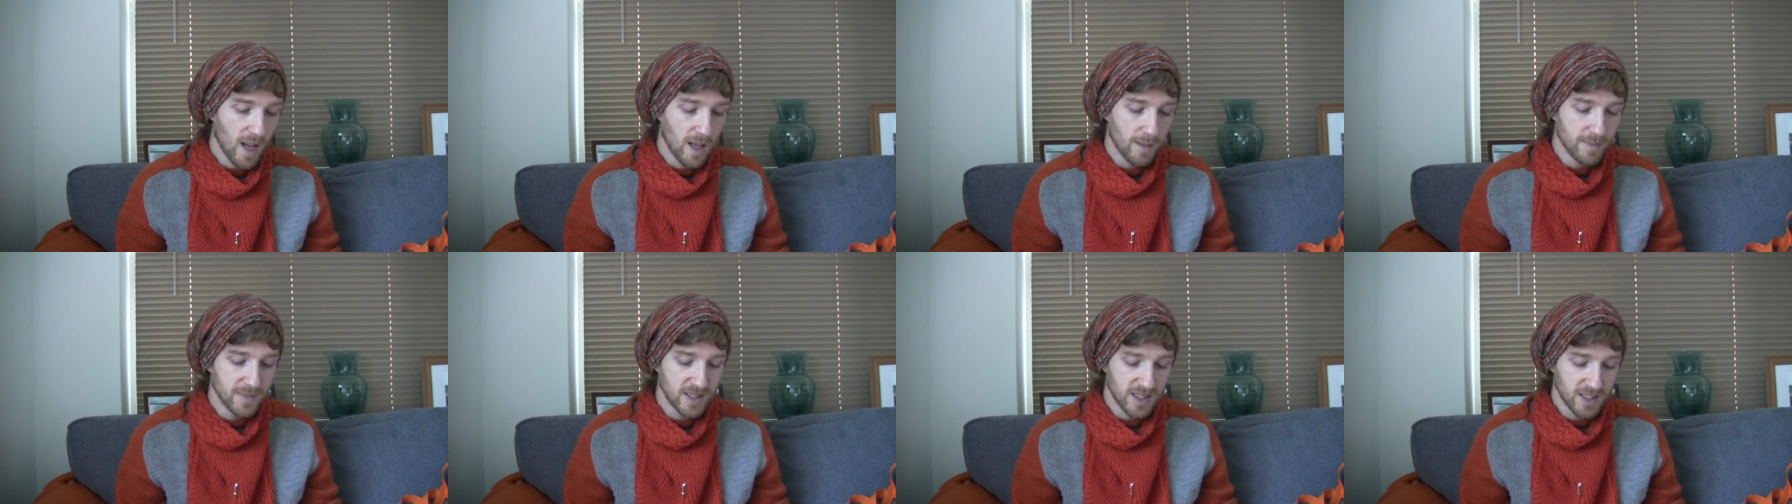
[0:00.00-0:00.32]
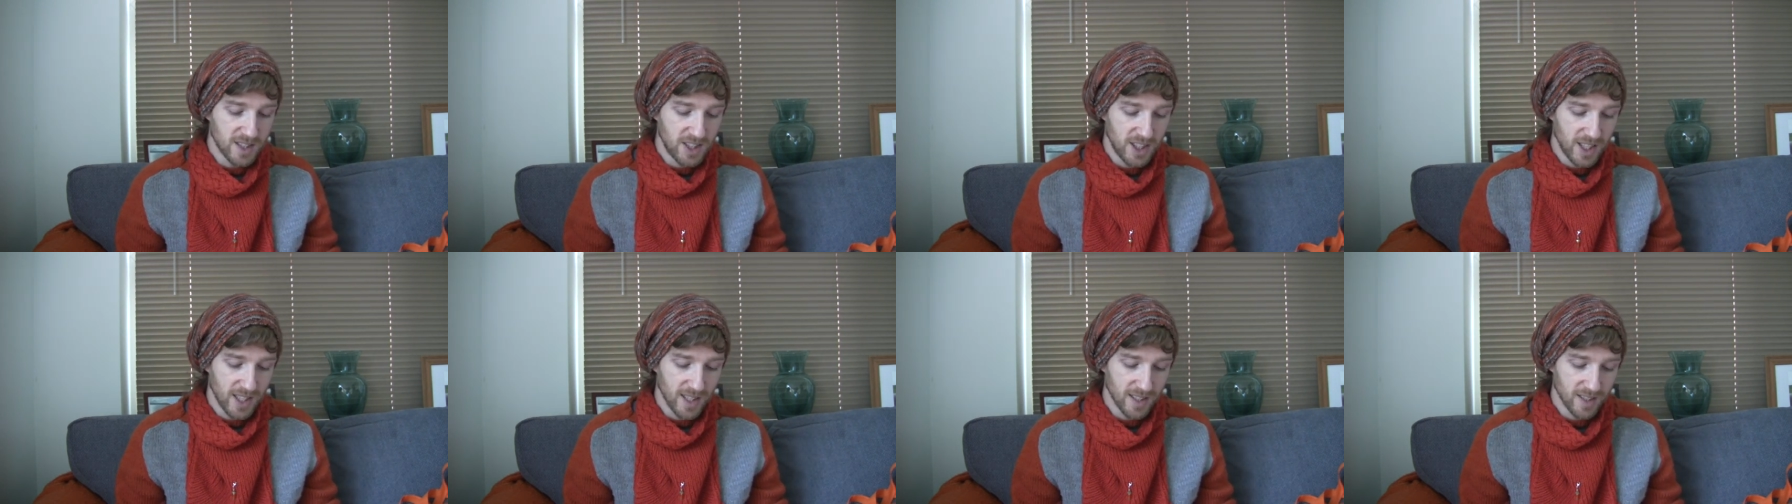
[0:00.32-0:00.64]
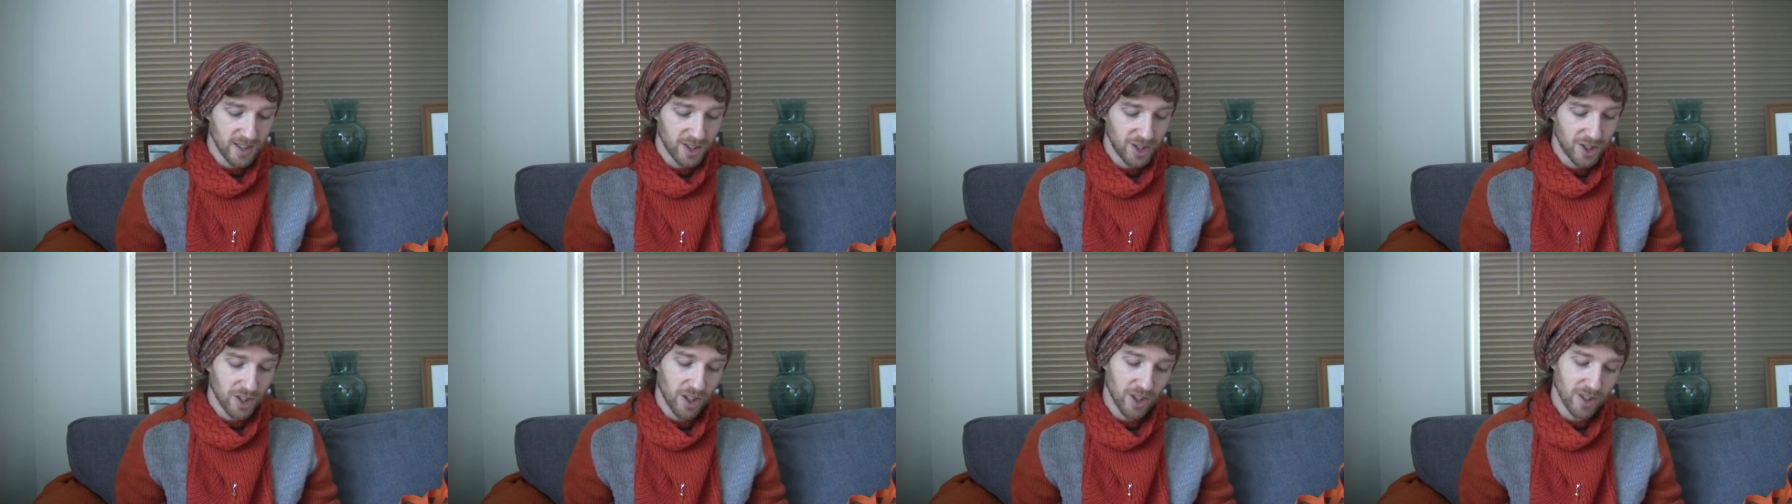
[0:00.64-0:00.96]
So she has
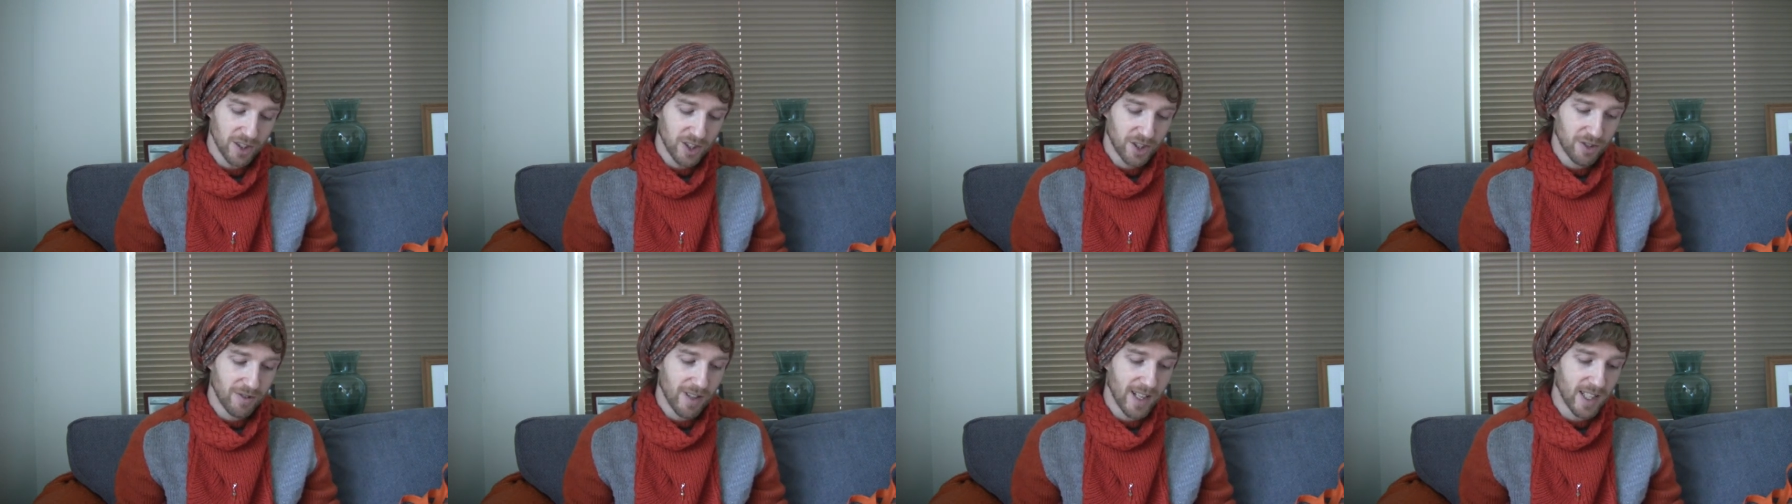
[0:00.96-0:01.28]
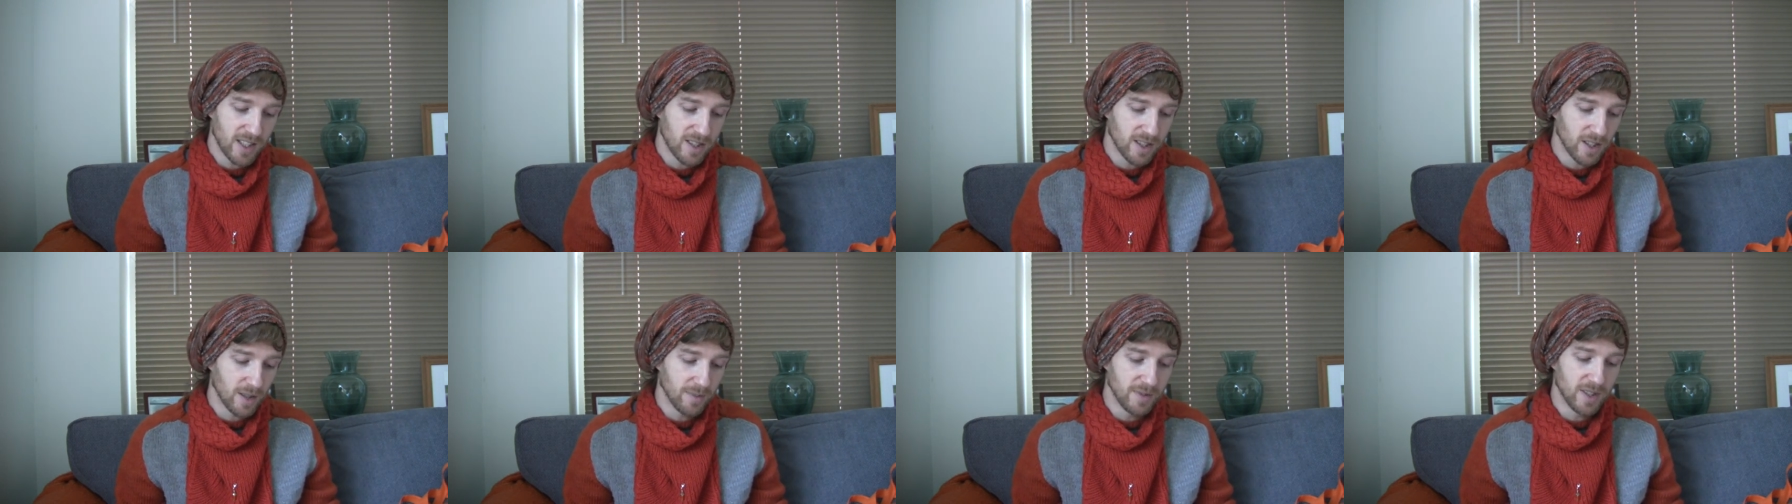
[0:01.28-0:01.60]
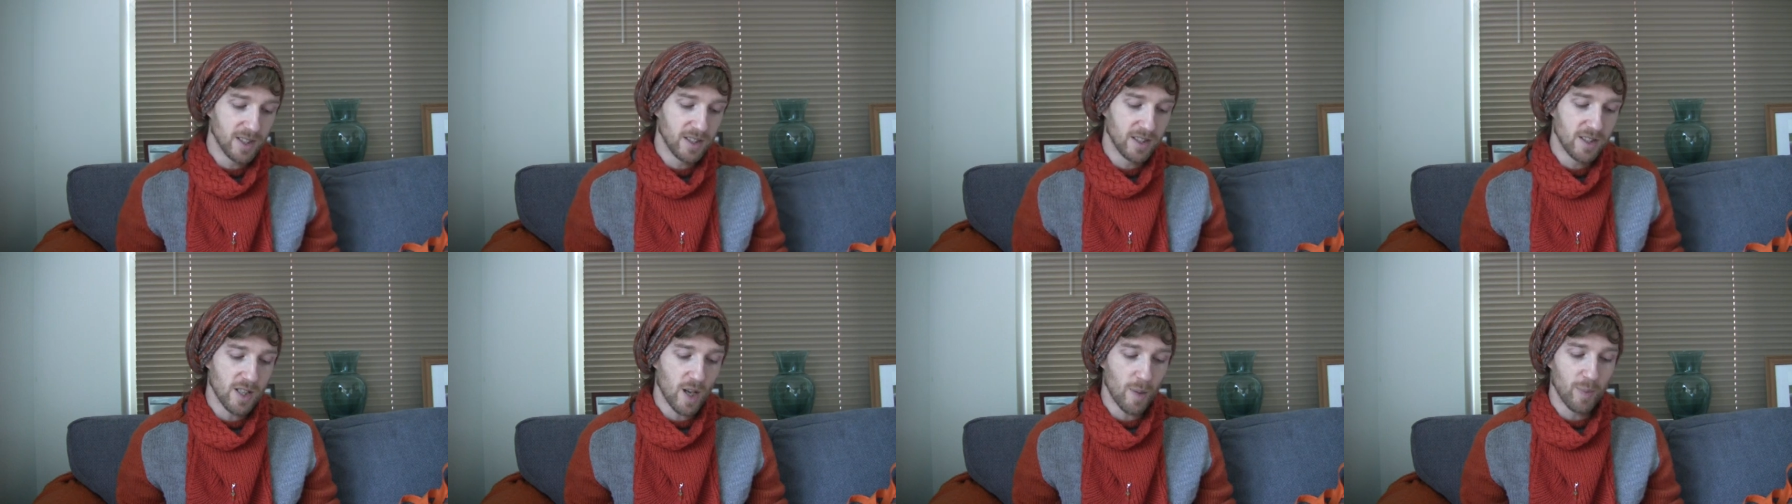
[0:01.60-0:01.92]
shot straight up
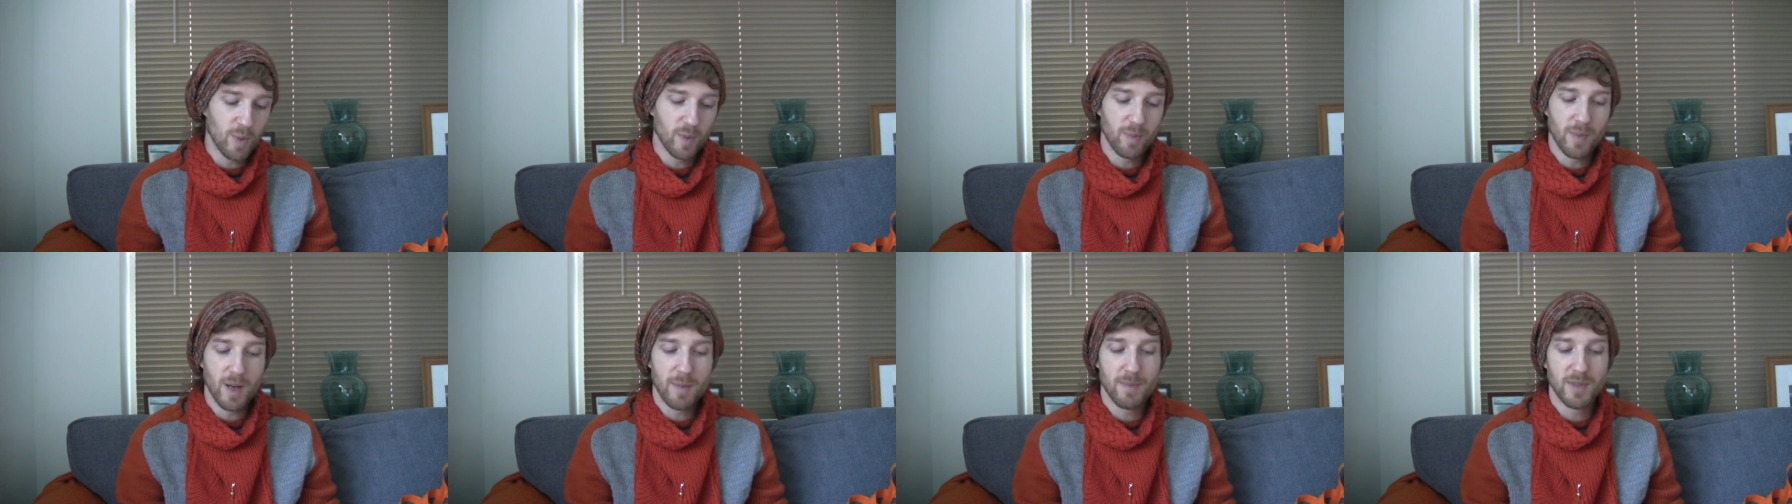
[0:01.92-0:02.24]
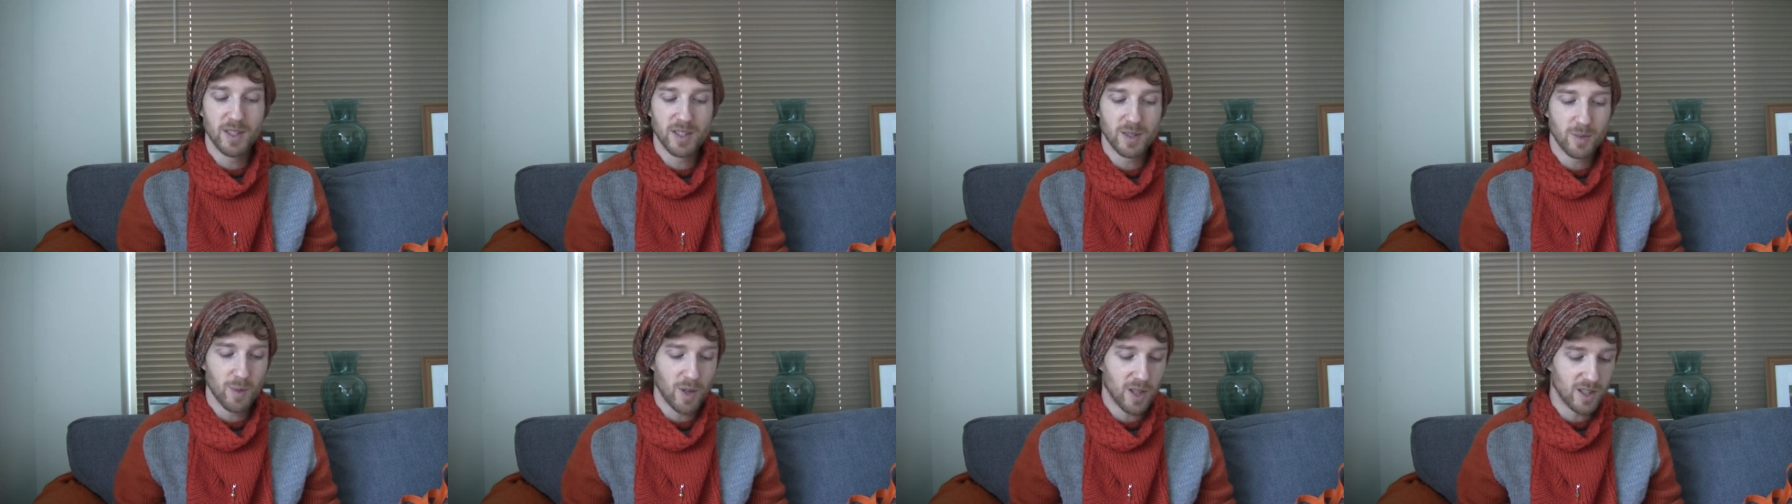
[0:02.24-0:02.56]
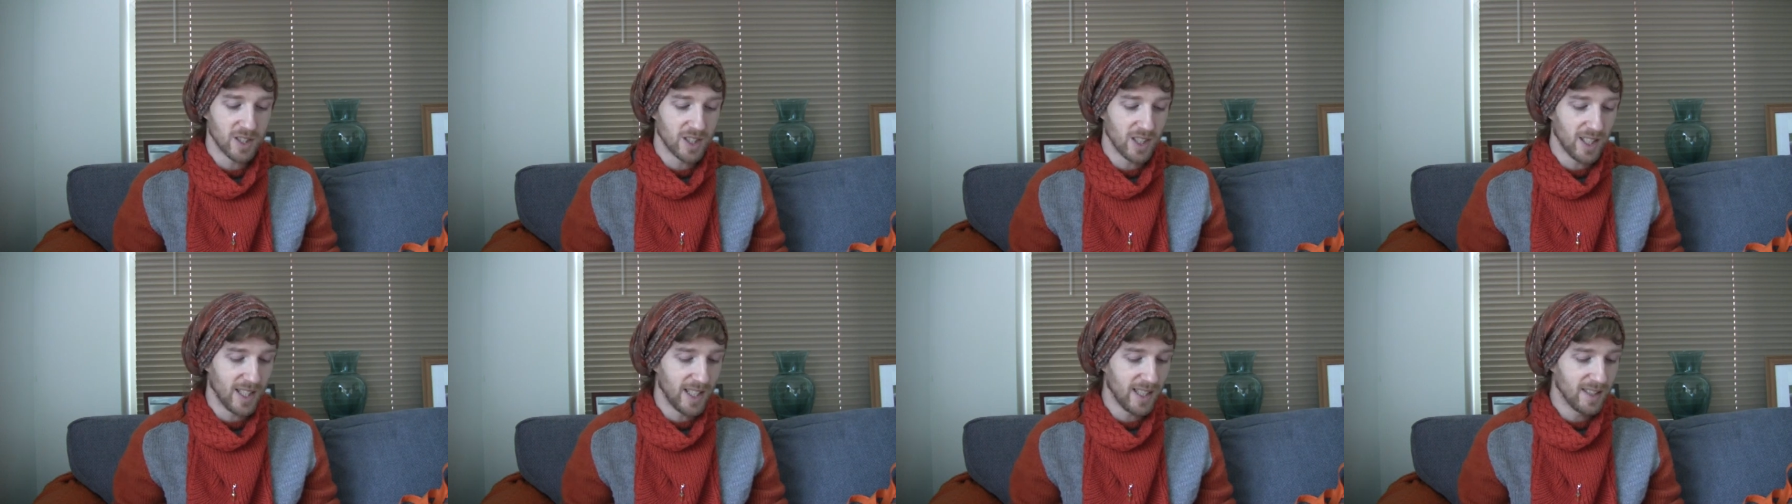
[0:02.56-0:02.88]
to the top of my
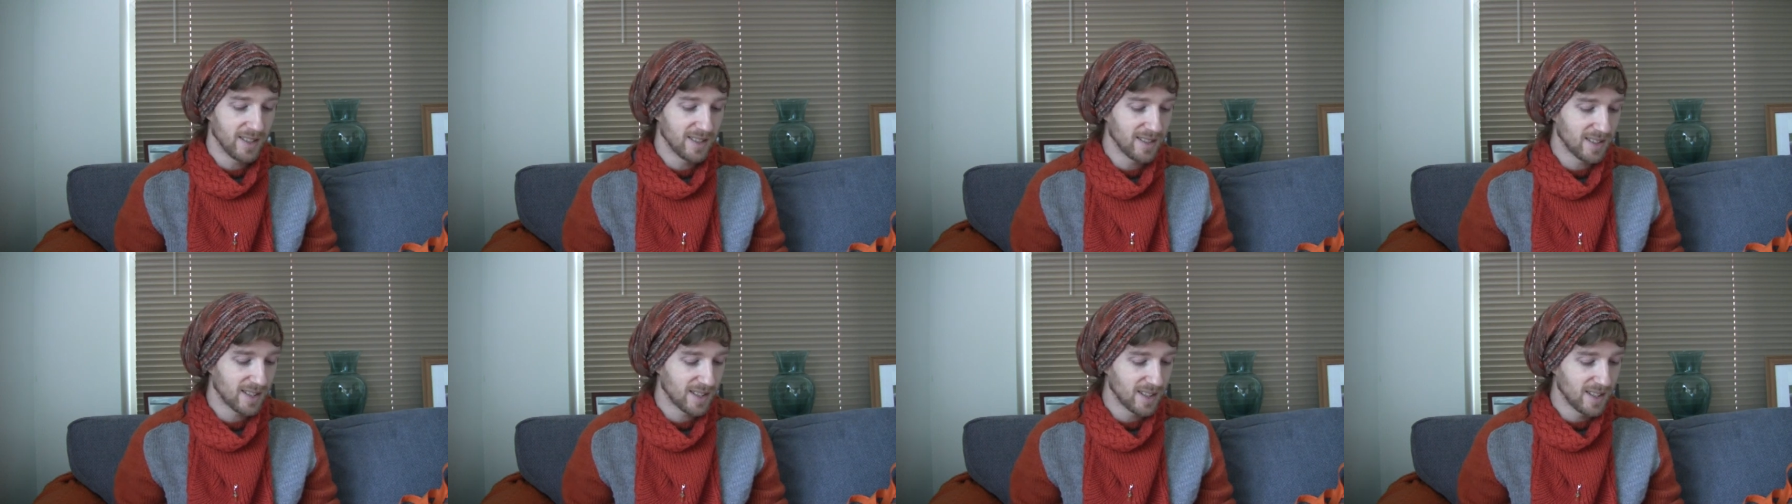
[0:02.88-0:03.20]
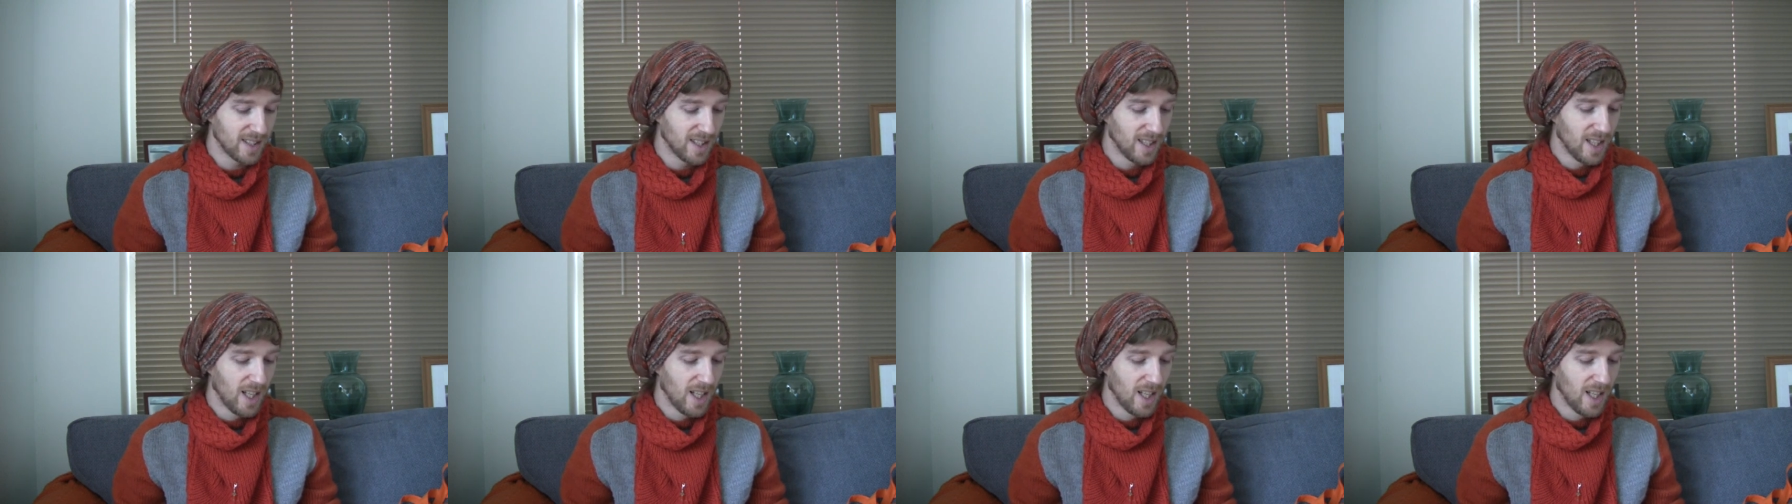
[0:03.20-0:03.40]
must-watch list,